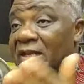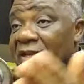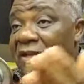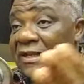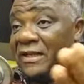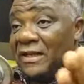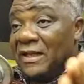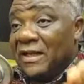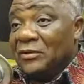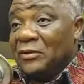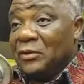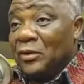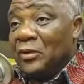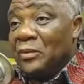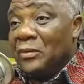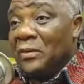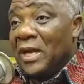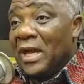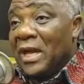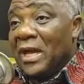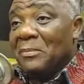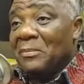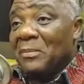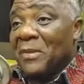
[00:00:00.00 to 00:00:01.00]
Ye no
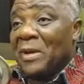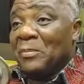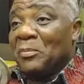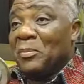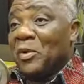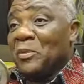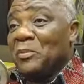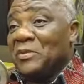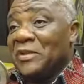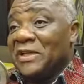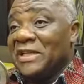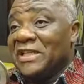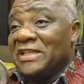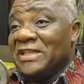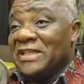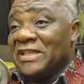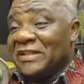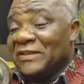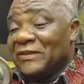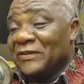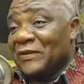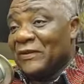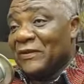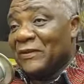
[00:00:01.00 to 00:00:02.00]
emma
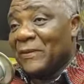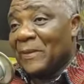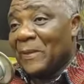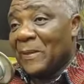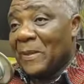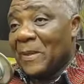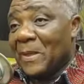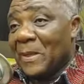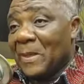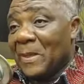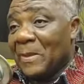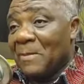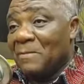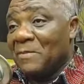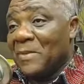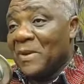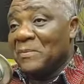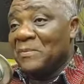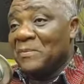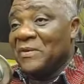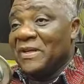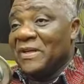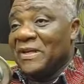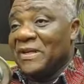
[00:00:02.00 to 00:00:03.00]
population no
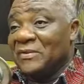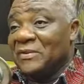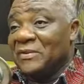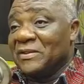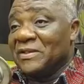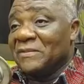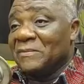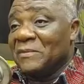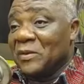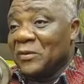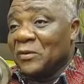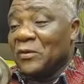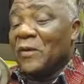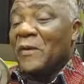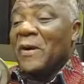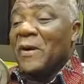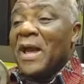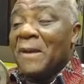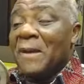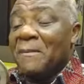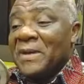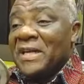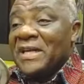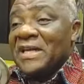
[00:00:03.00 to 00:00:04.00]
bebre no timi ko
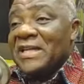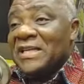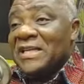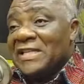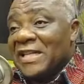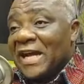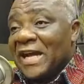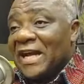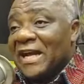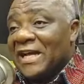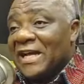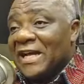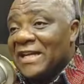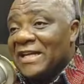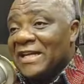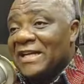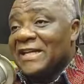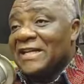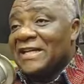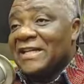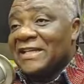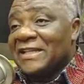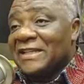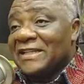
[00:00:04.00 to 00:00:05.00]
emma yenya
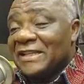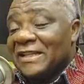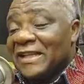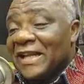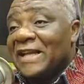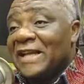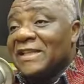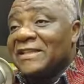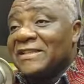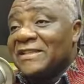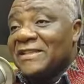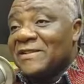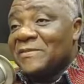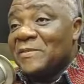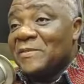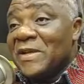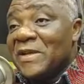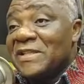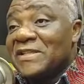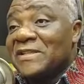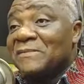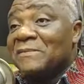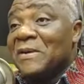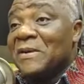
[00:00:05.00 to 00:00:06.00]
land
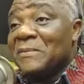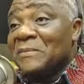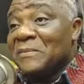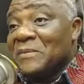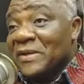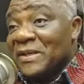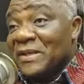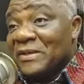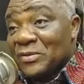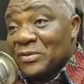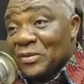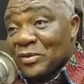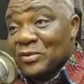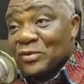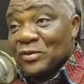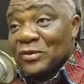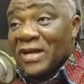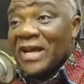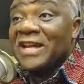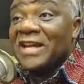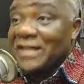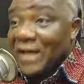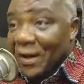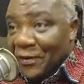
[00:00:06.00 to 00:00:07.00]
space bebre so so
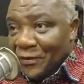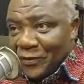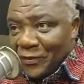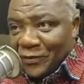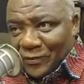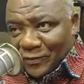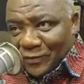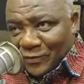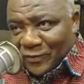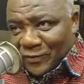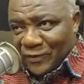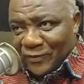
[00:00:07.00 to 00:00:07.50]
e da honum.